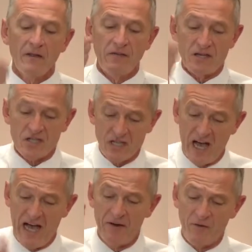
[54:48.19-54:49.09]
The
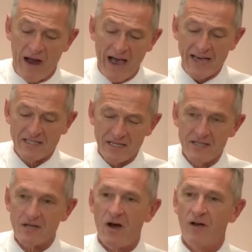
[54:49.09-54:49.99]
sun
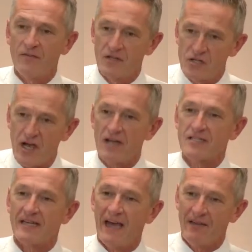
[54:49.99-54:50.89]
rises on the
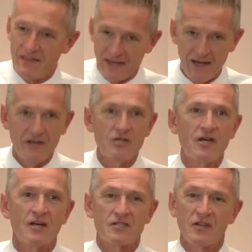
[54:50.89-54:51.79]
just and the
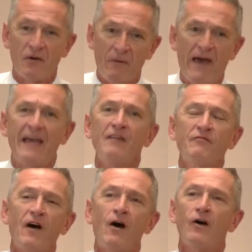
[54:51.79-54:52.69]
unjust. The rain
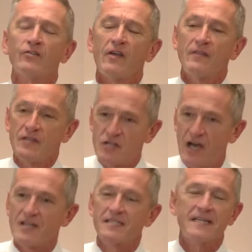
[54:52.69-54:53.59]
falls on the
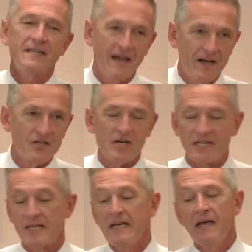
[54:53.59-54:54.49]
just and the unjust.